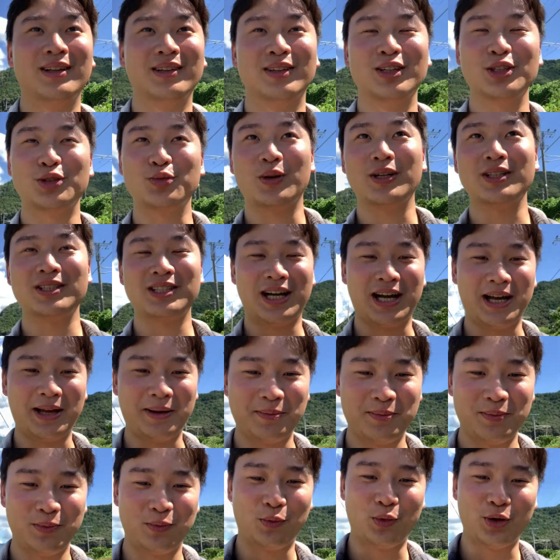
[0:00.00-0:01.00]
this one
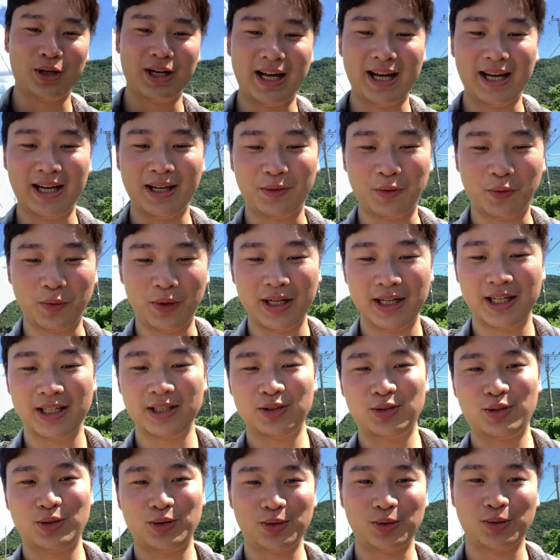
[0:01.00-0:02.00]
time when I went
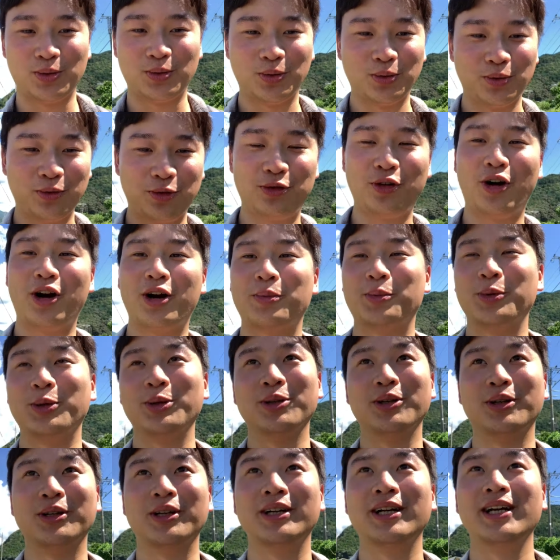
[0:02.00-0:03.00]
into Franck
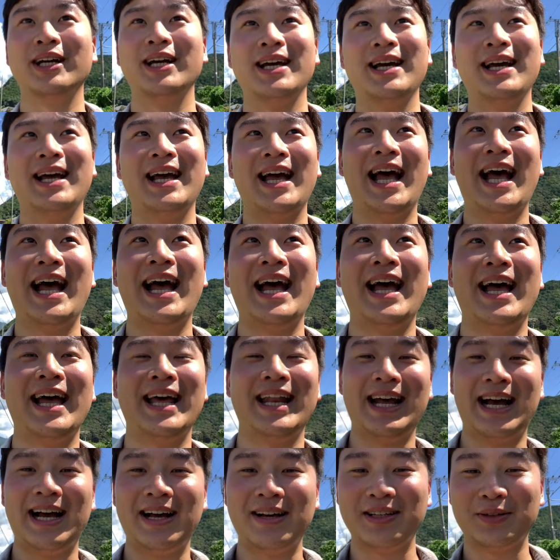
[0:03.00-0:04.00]
Muller,
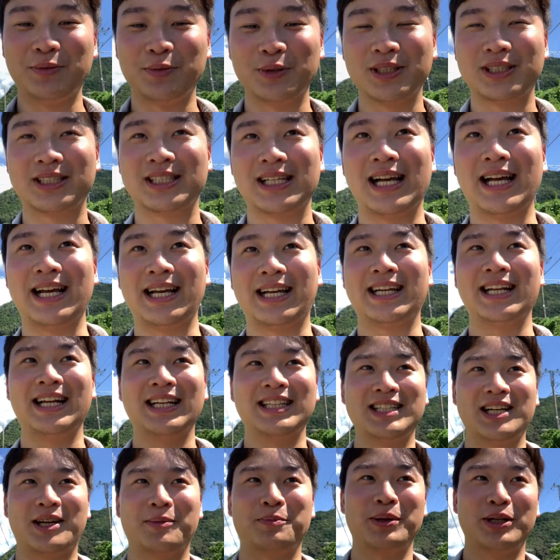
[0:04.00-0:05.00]
and I was like, can I
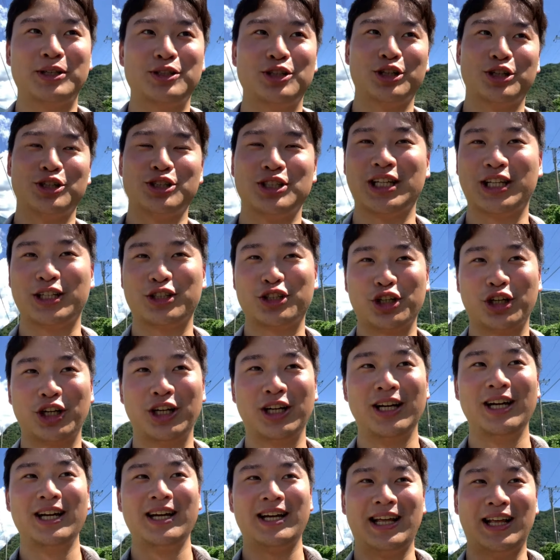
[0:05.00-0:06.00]
take a picture? She's like, sure.
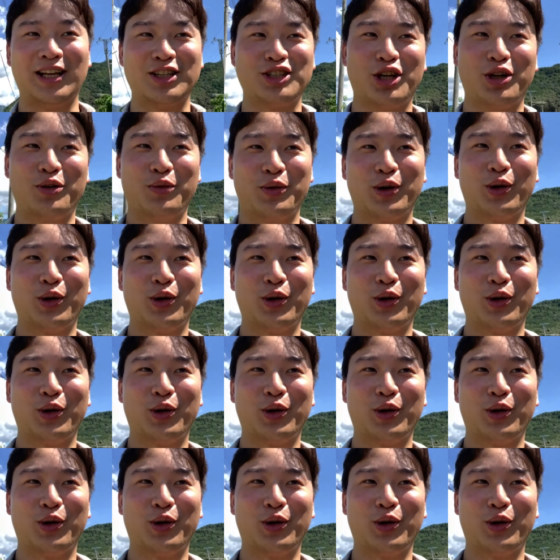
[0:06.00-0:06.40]
And I started